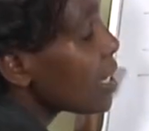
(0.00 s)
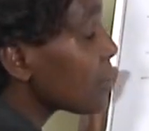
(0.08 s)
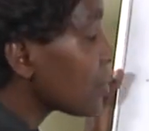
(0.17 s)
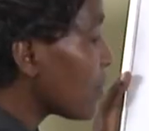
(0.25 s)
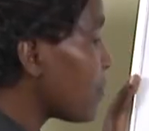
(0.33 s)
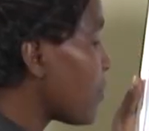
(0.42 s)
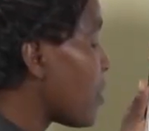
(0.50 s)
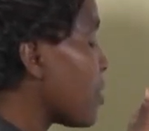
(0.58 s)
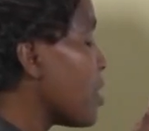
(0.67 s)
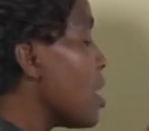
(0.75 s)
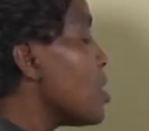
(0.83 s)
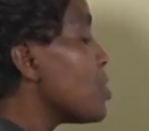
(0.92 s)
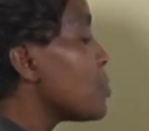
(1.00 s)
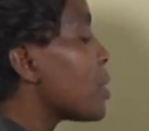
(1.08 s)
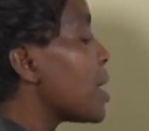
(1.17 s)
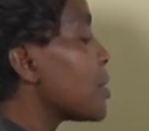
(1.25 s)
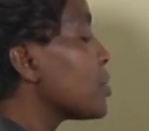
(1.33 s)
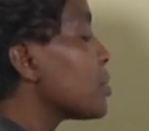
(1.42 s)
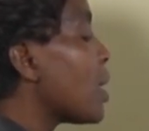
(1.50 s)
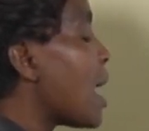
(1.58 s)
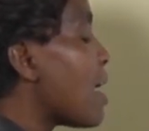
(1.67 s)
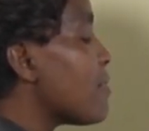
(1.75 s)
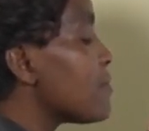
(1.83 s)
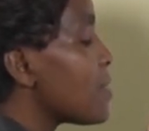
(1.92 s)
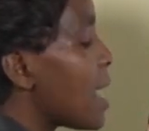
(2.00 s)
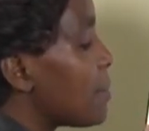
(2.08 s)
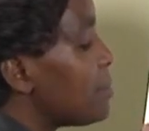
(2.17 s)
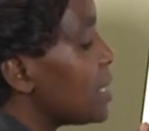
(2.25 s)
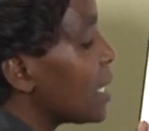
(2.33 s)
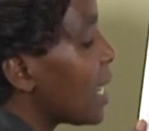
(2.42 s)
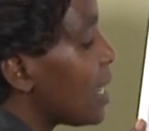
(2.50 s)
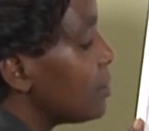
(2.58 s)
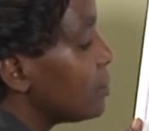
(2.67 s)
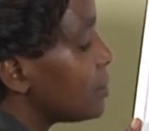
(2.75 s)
and so forth. You can also have a beaker.